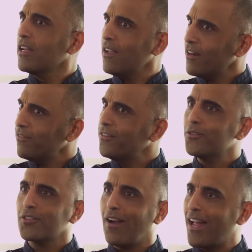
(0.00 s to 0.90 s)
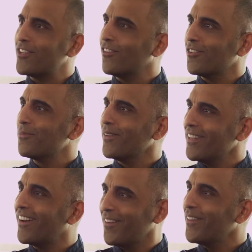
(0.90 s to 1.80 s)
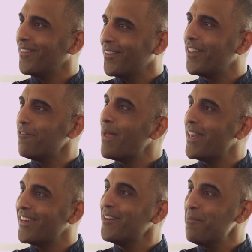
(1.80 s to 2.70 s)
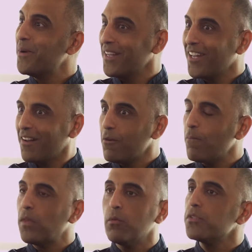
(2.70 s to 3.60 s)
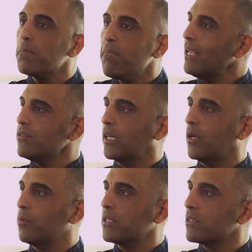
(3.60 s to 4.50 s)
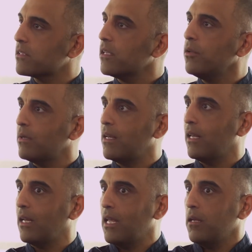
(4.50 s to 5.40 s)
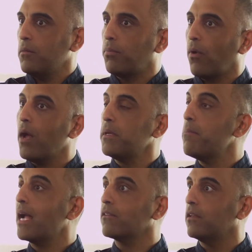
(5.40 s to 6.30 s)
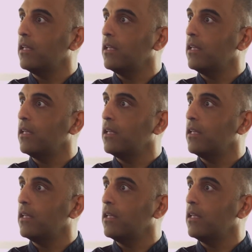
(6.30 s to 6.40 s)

Got a few scratches, but they've mended. But it was amazing. It was exhilarating, and it brought me back to